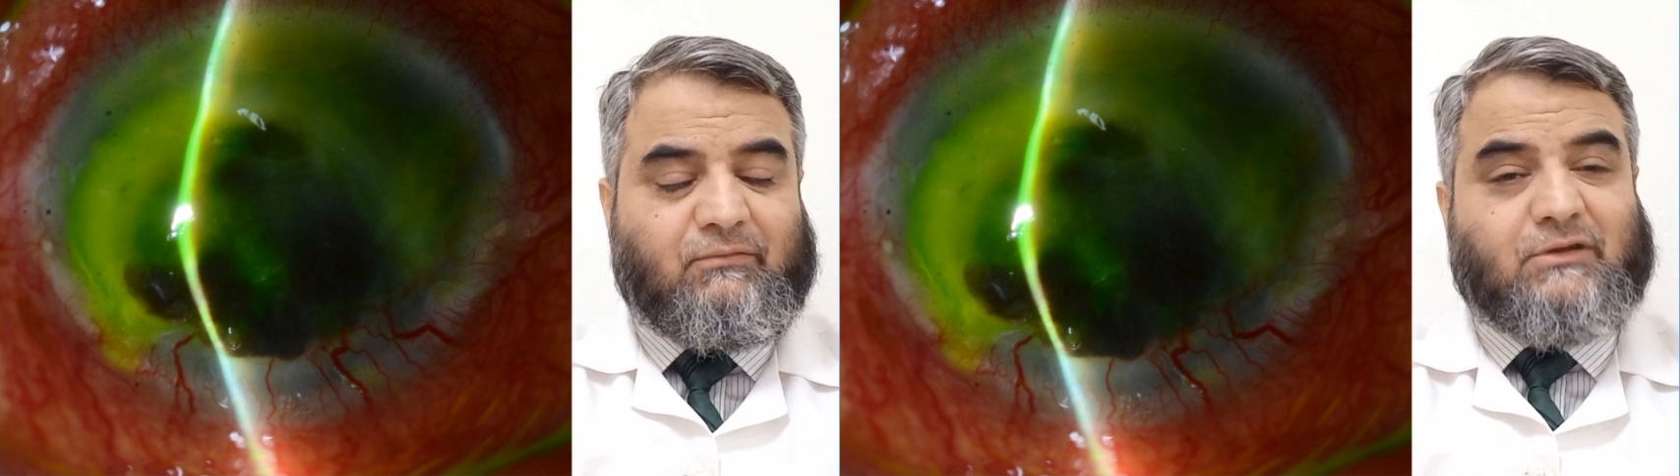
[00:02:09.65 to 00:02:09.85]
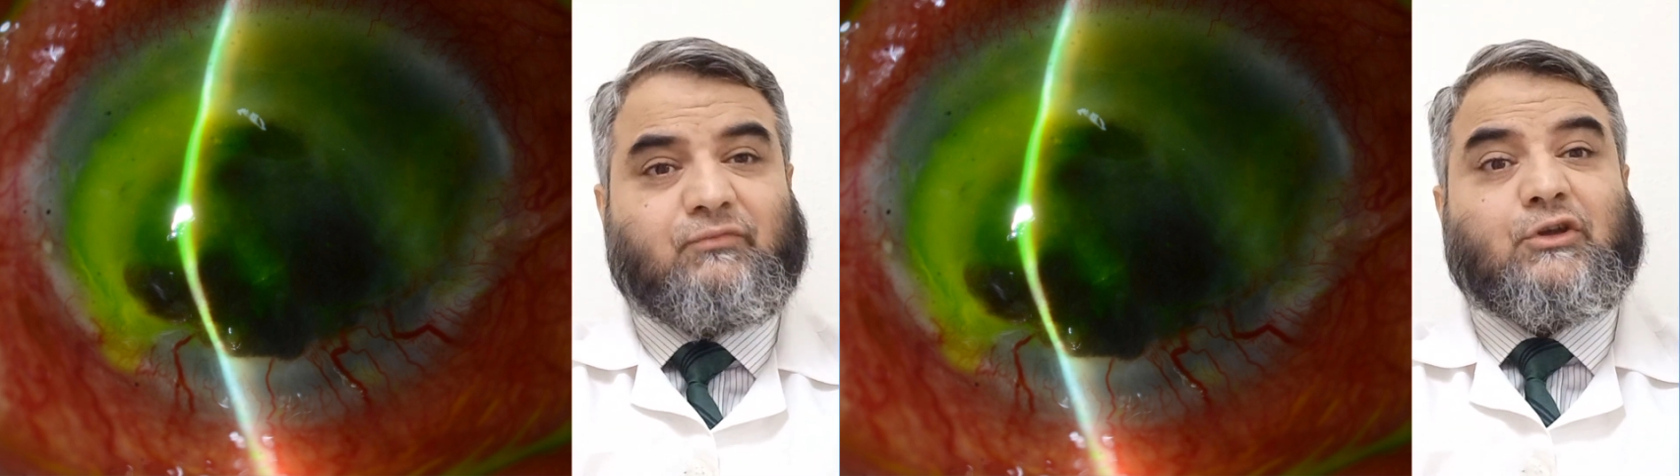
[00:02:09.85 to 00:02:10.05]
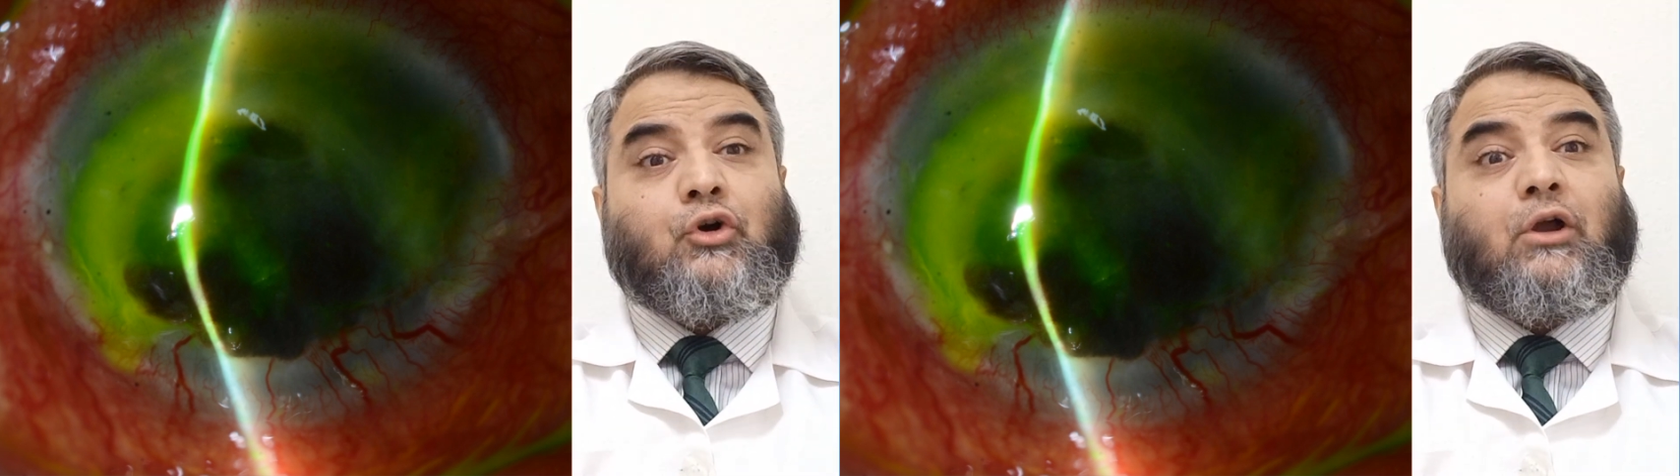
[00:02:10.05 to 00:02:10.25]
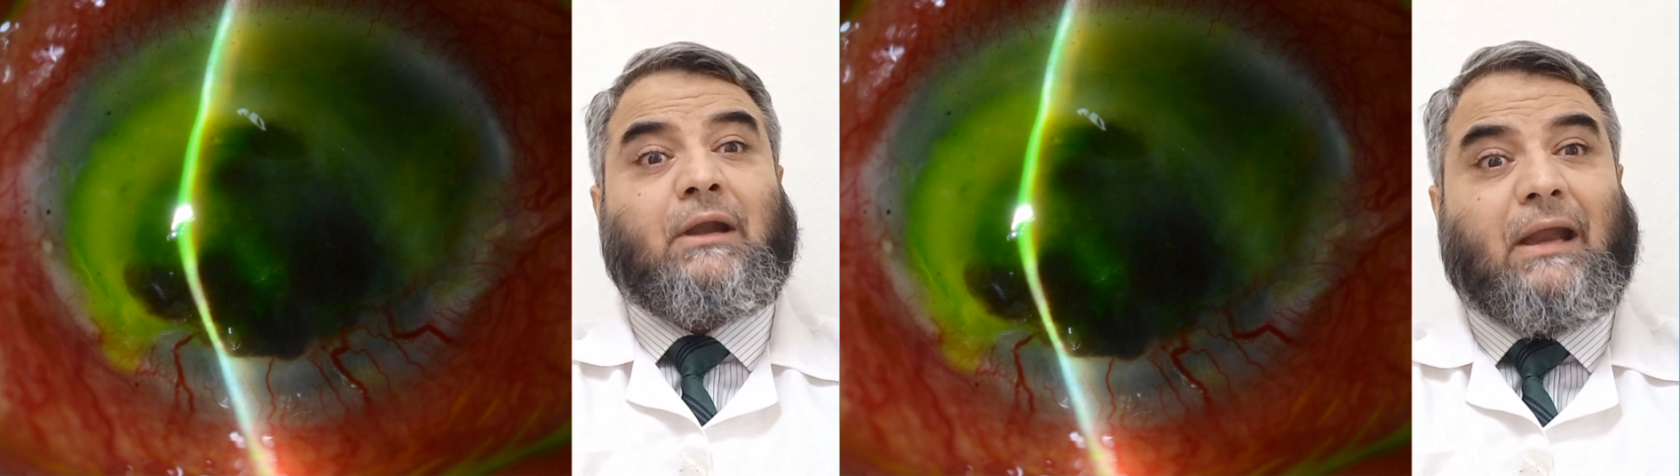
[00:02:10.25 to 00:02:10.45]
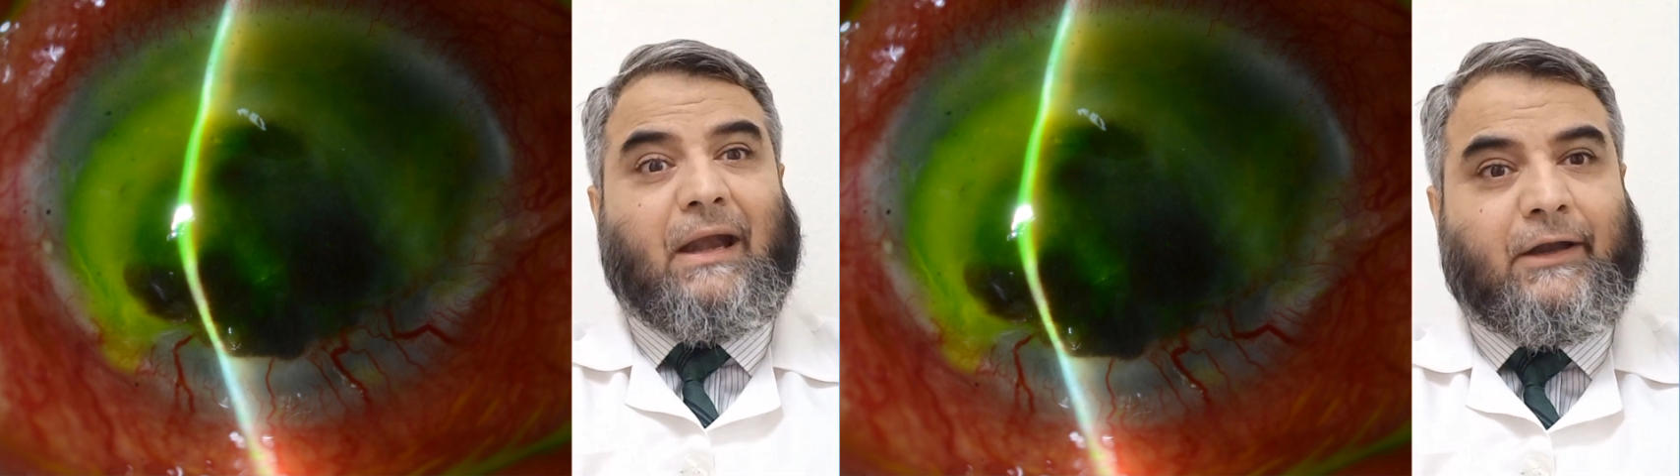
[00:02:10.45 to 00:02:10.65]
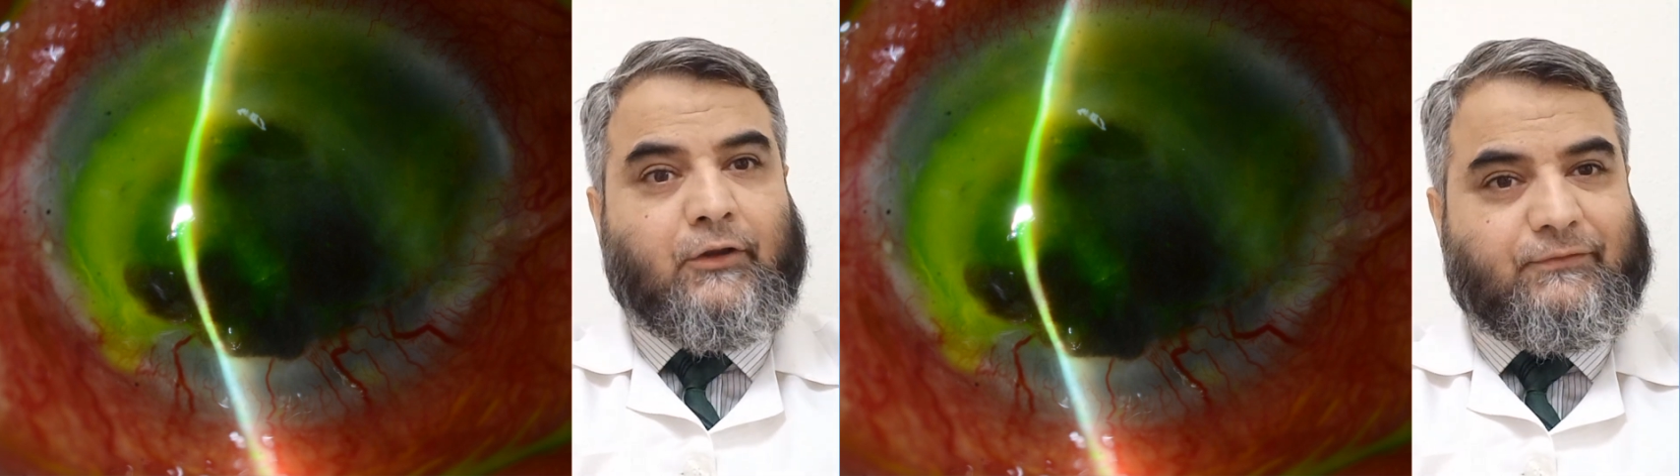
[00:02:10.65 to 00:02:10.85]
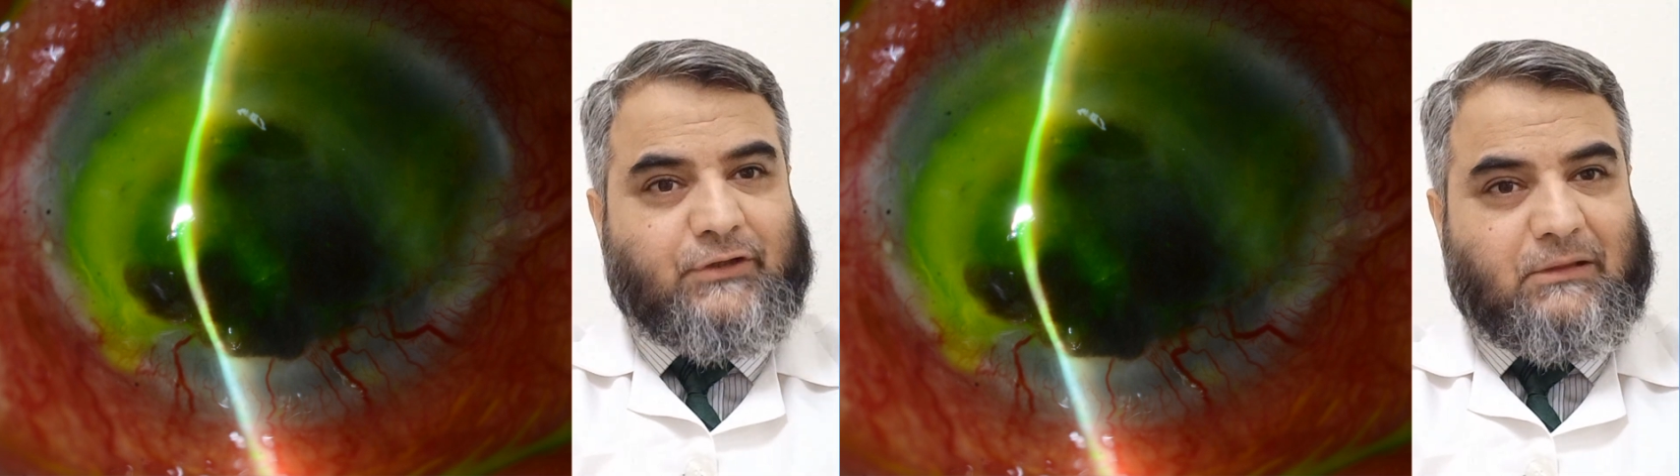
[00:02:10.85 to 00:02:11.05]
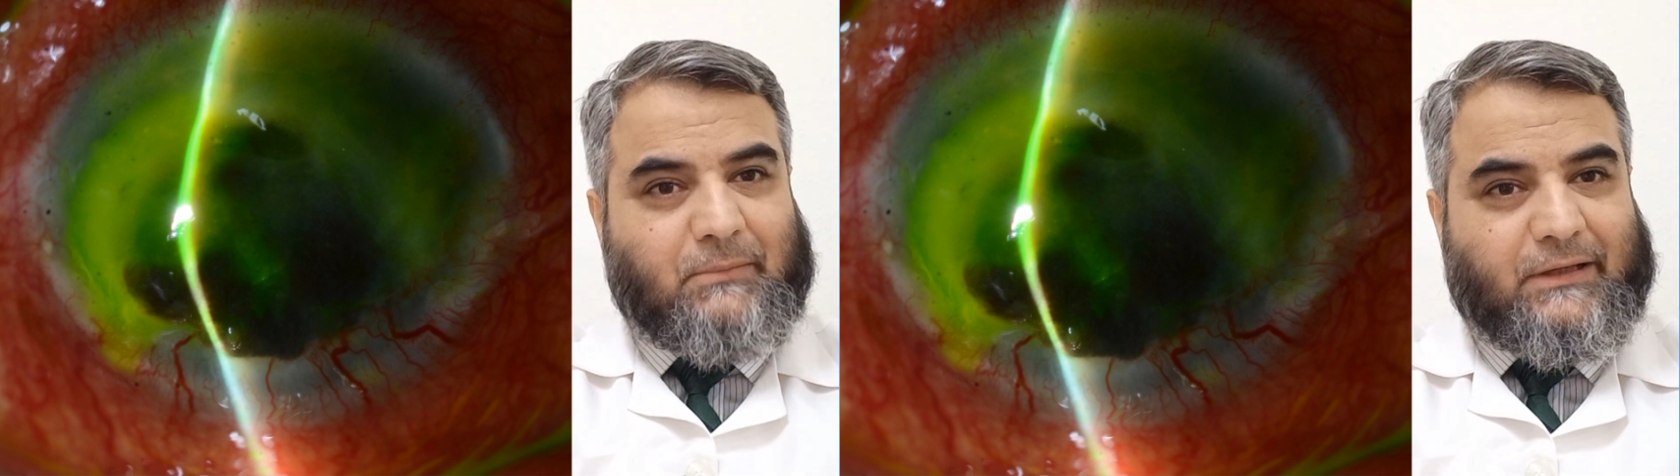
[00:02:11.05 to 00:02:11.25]
which we call
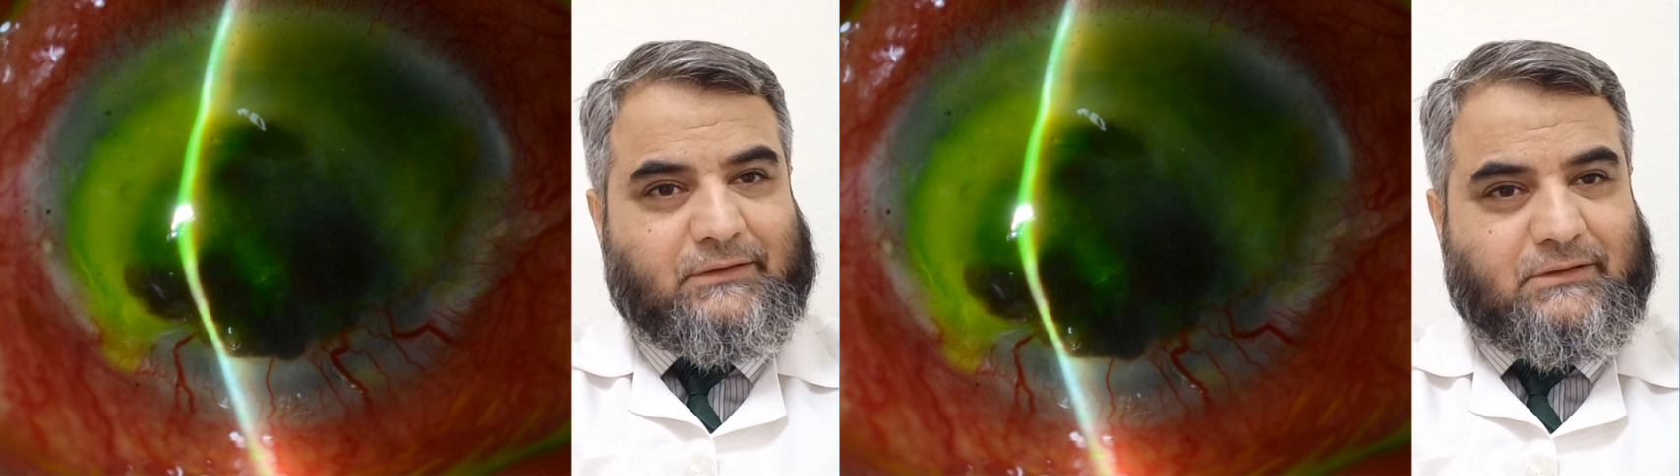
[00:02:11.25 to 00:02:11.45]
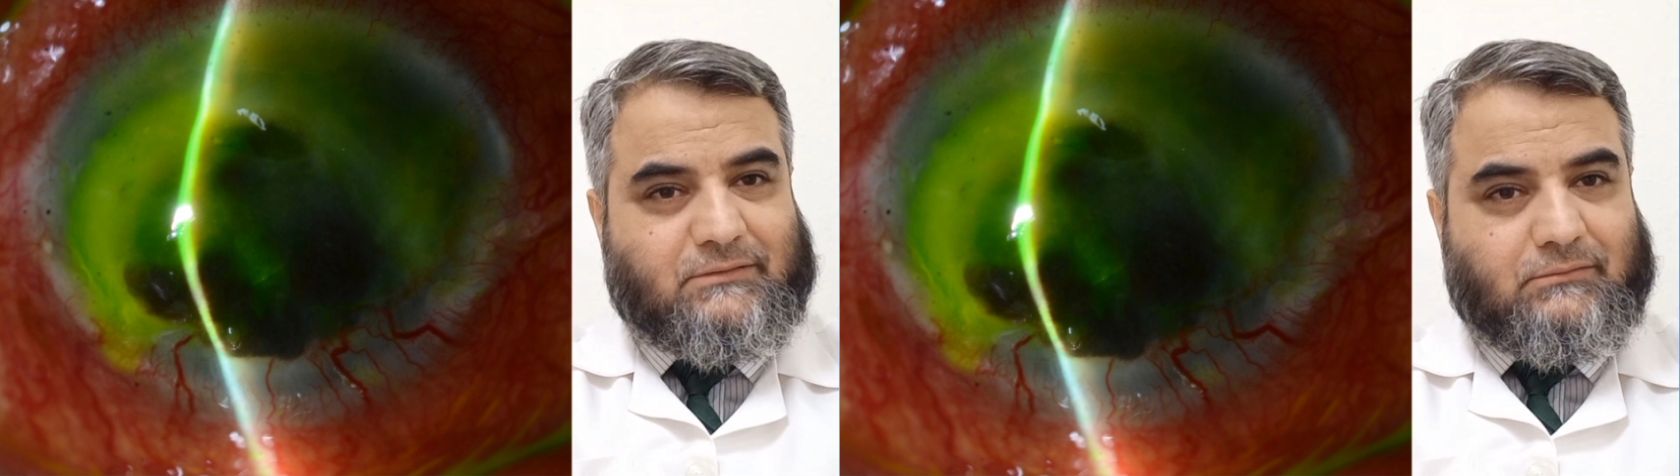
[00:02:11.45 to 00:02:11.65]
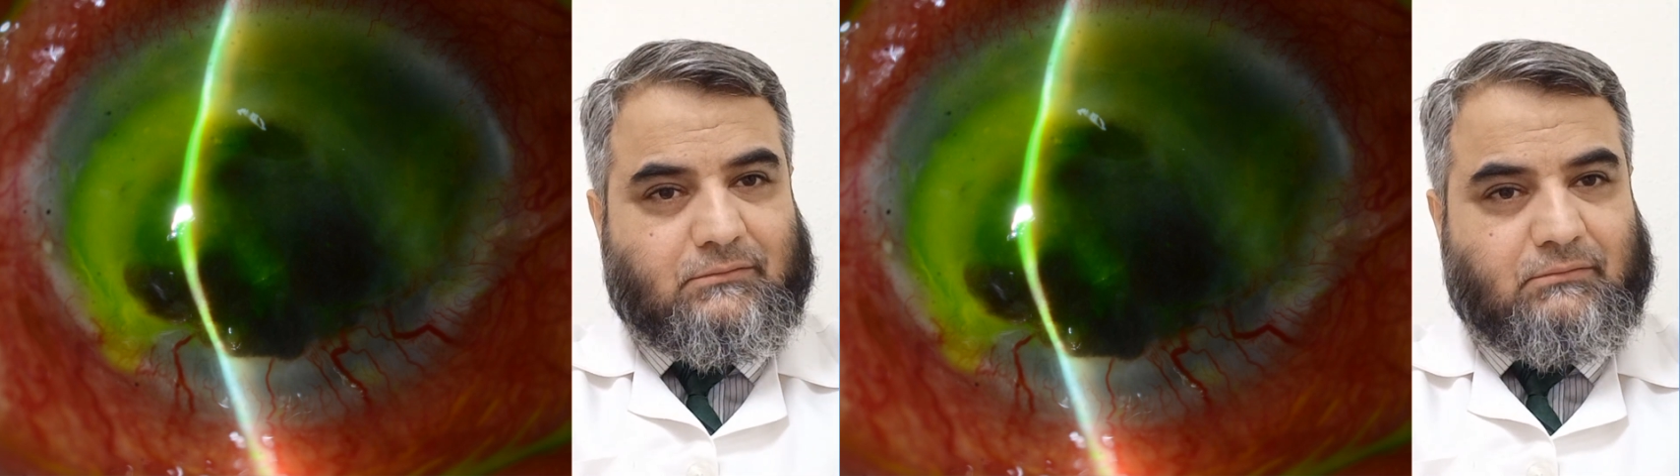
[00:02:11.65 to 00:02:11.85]
endophthalmitis.